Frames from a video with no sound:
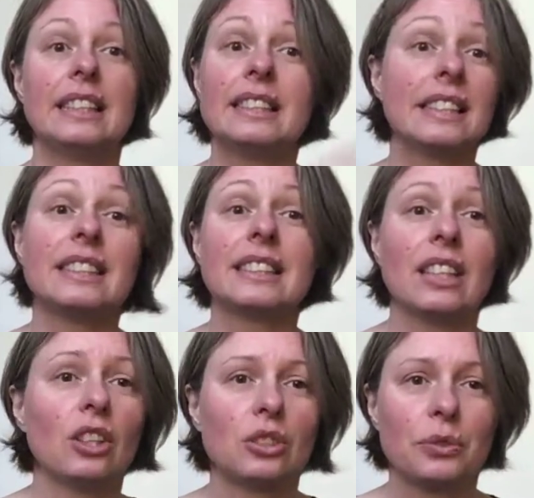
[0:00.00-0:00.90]
there is a
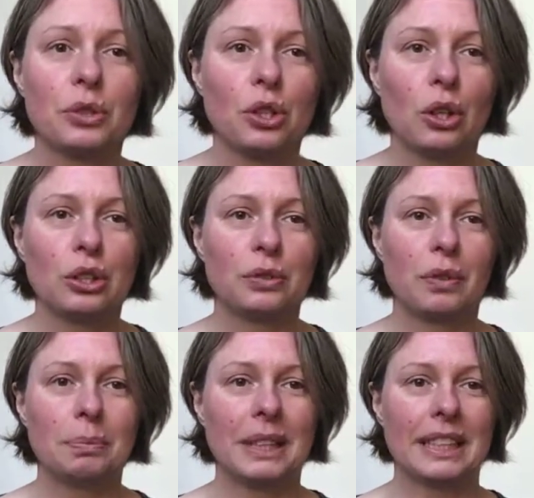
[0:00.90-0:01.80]
lot of choice
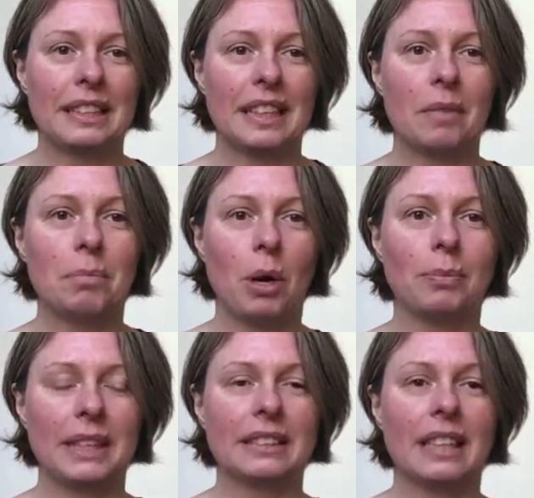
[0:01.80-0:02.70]
for me in that
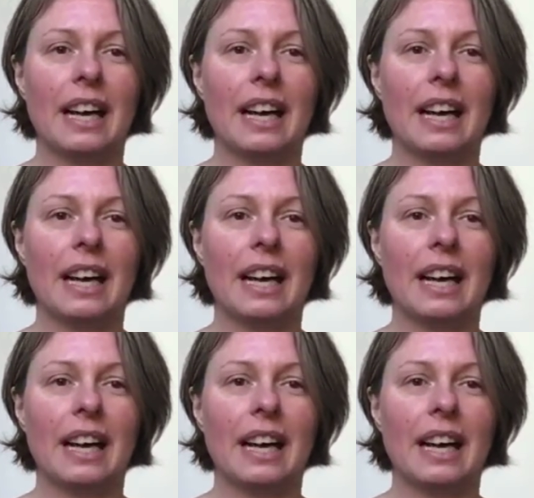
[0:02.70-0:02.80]
moment.